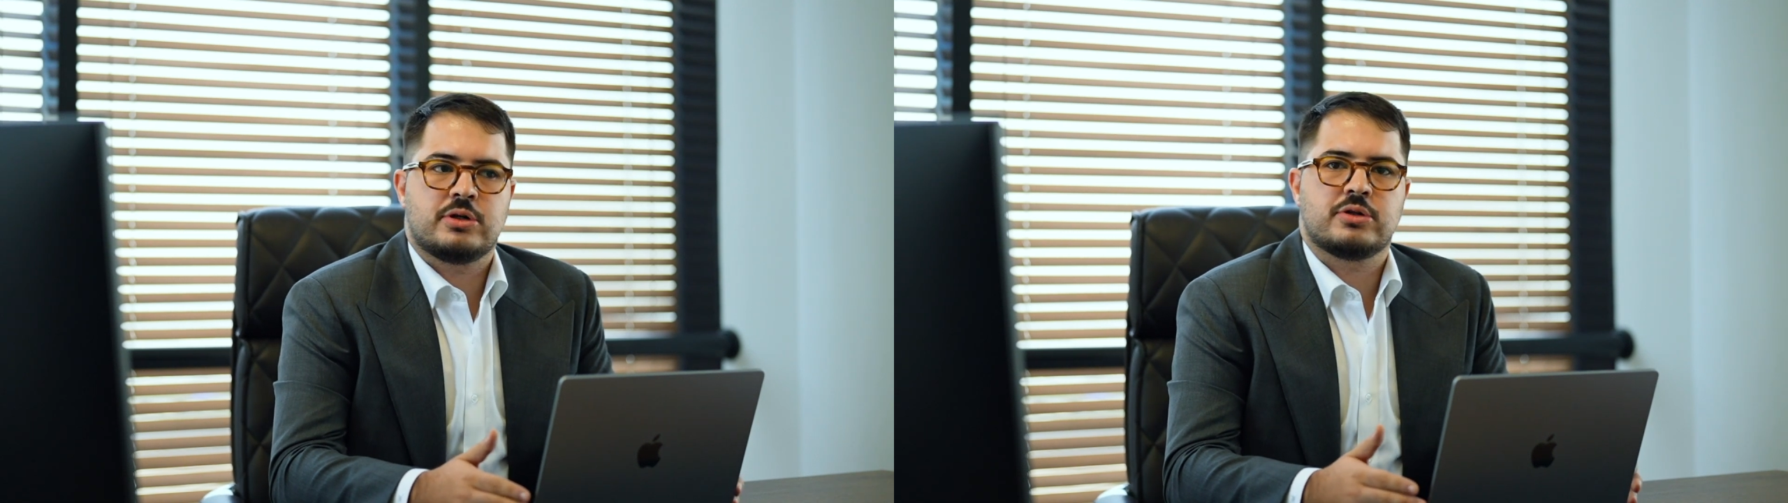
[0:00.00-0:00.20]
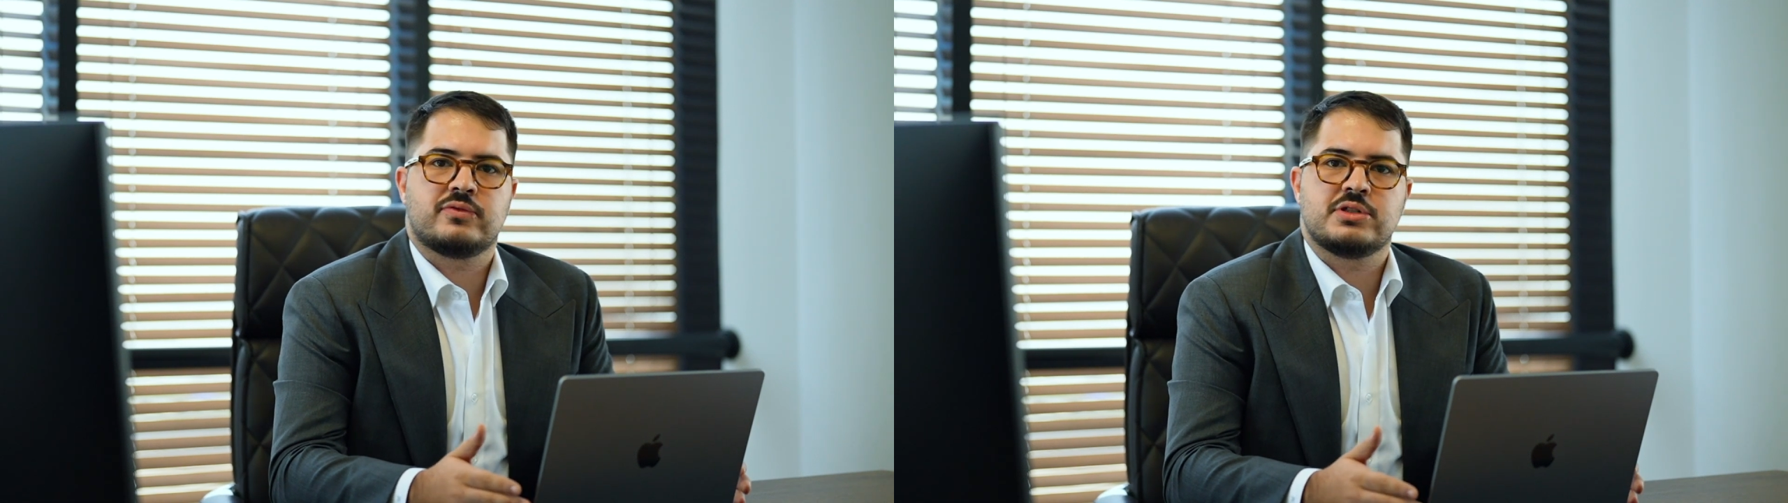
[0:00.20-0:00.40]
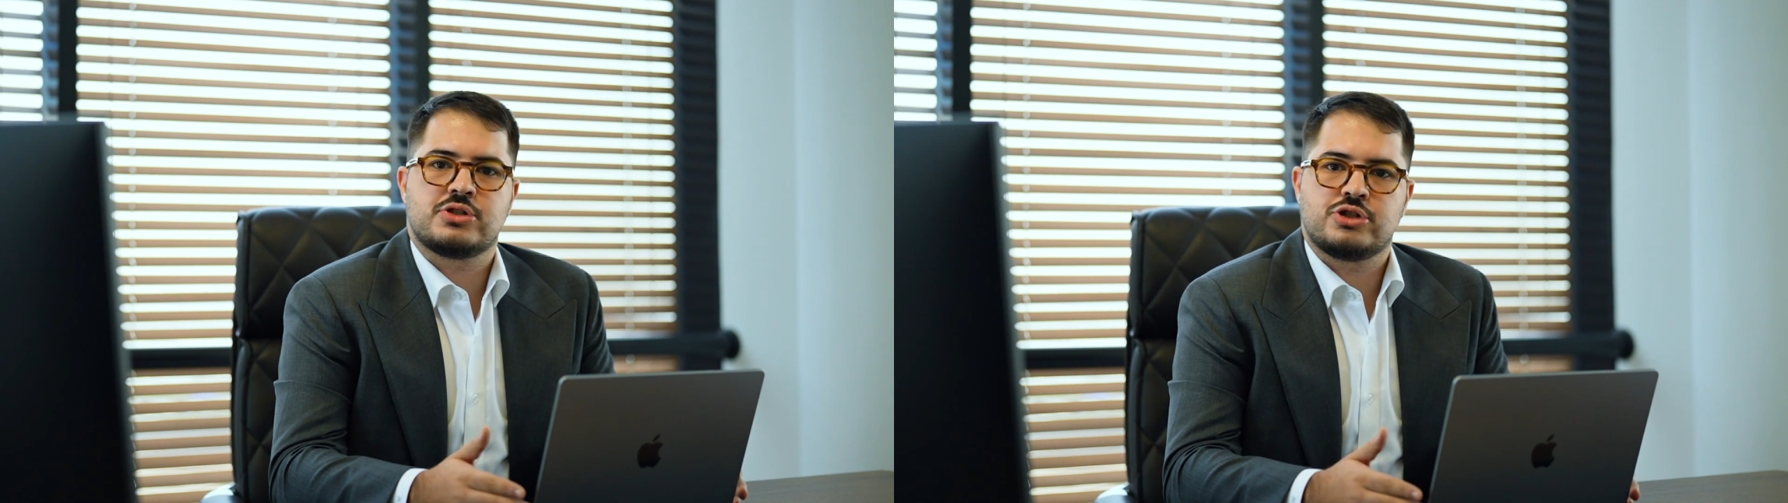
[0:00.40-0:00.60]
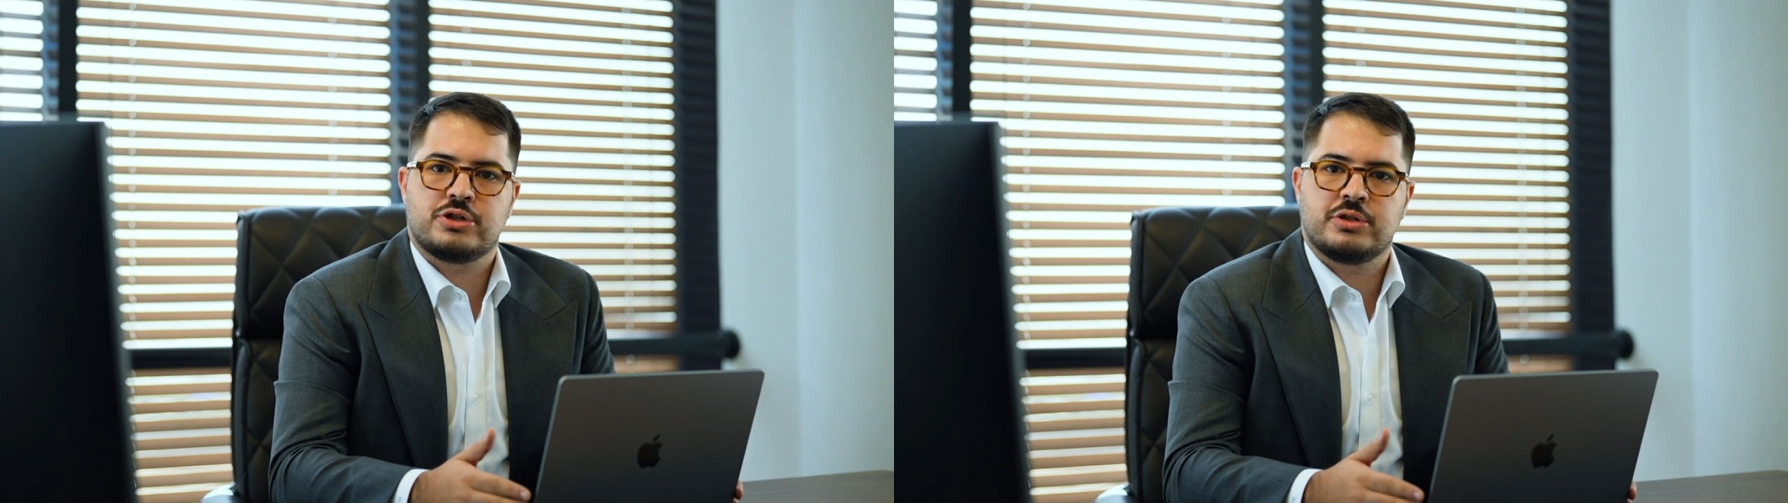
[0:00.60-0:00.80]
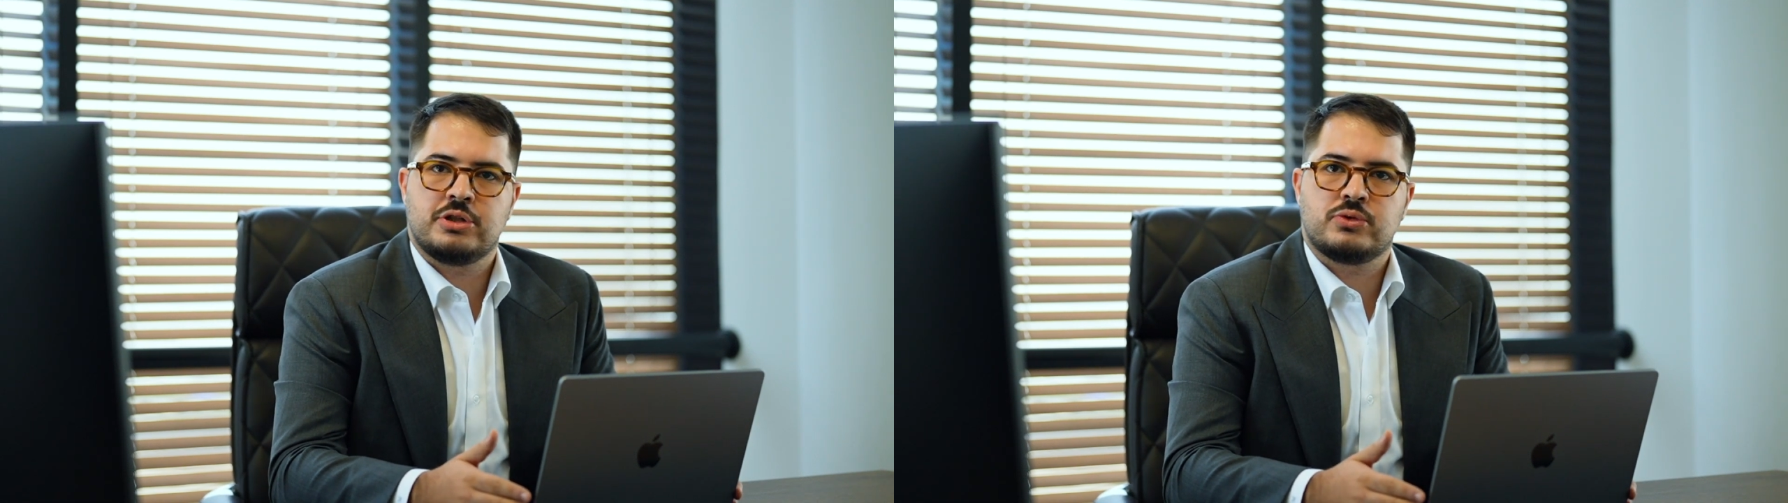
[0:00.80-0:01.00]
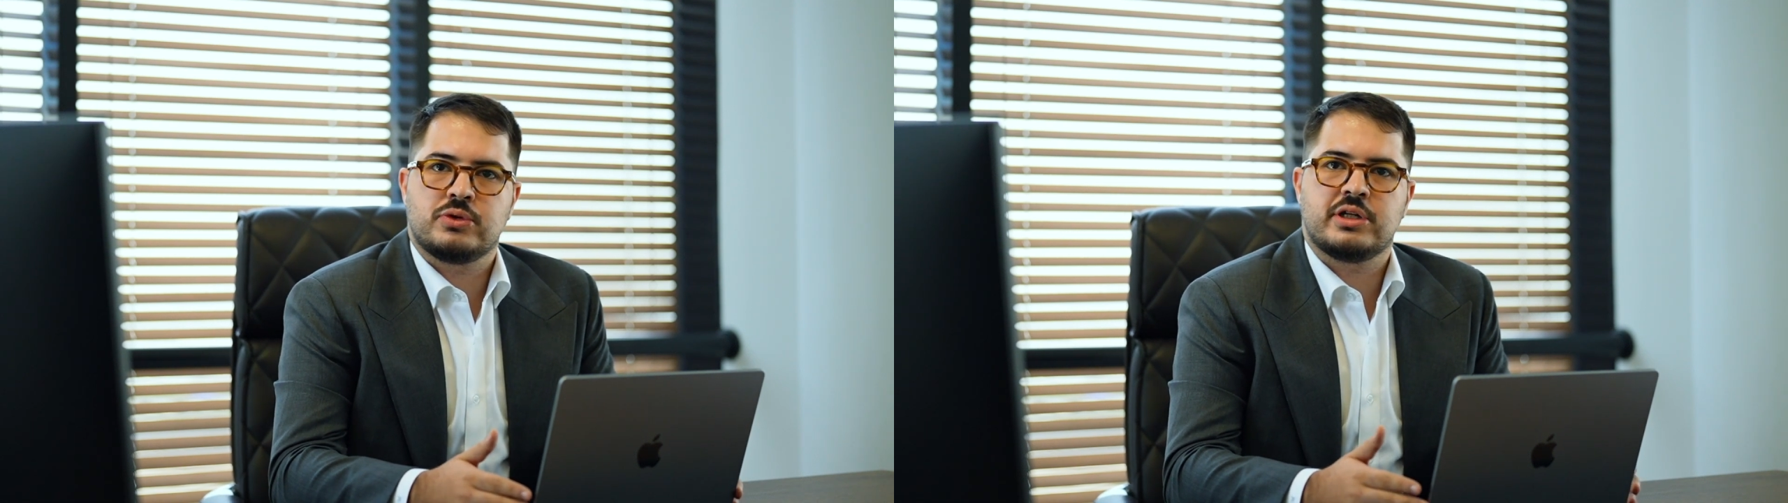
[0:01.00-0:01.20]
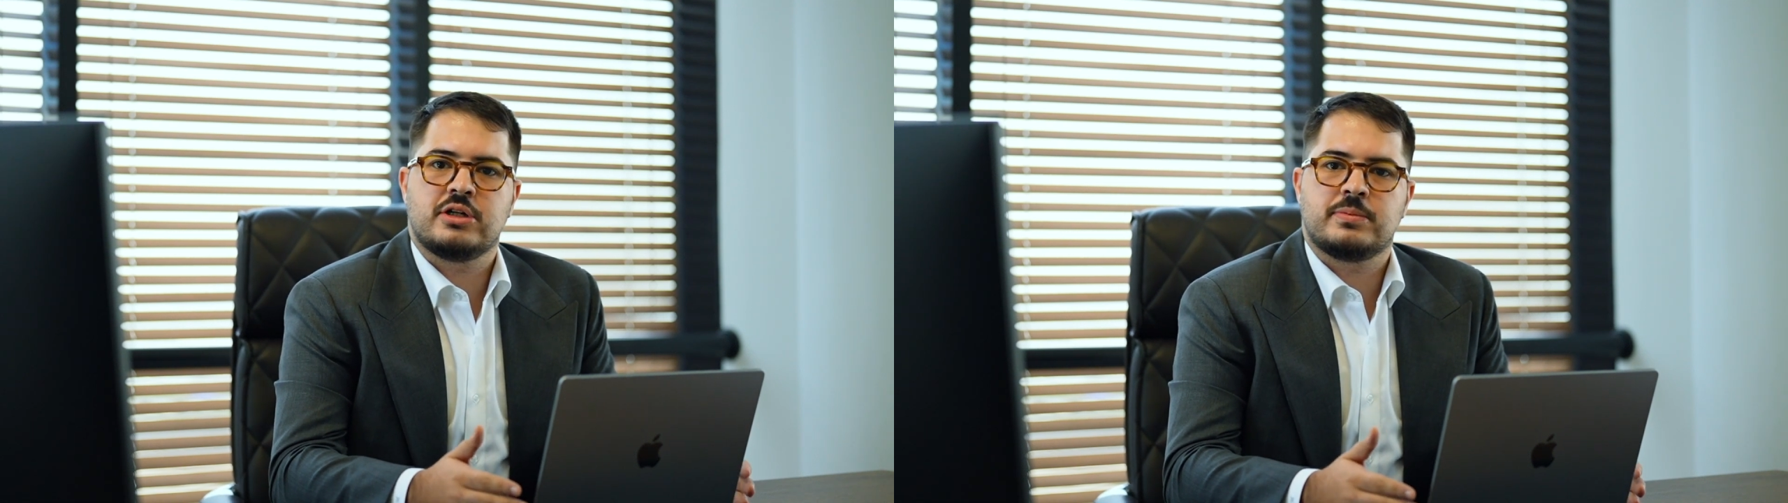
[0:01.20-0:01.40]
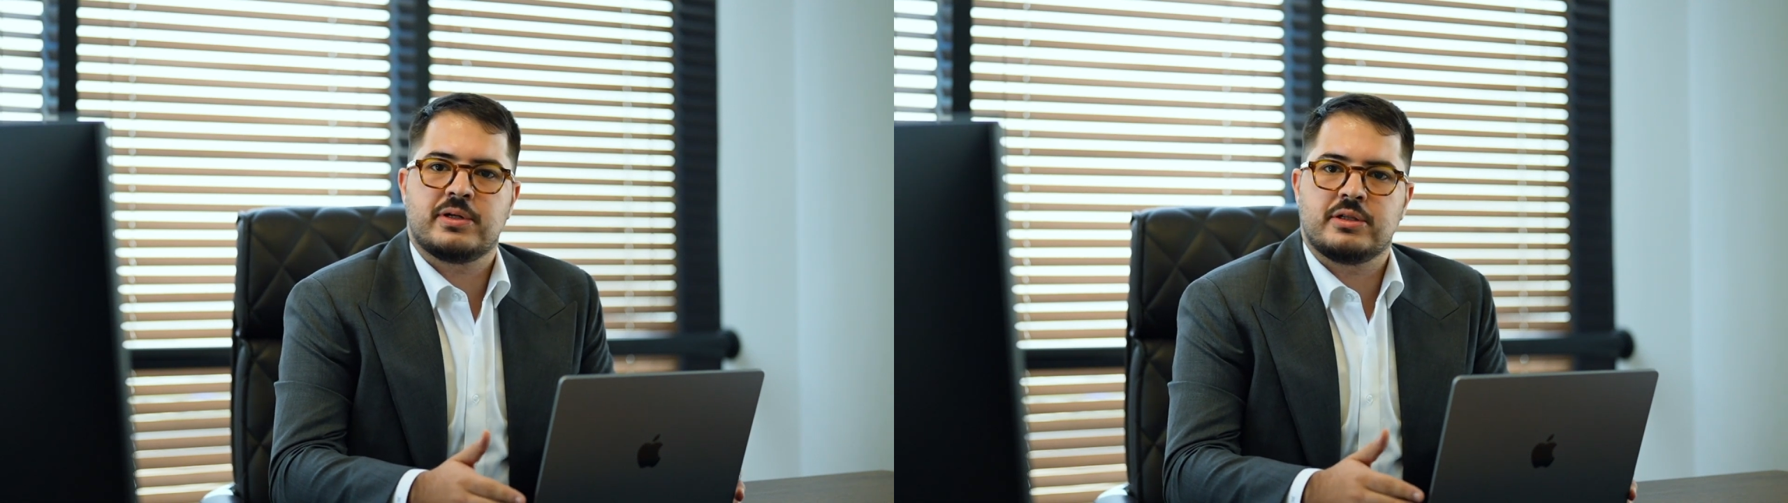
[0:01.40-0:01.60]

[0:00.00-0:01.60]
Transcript: part of this journey to help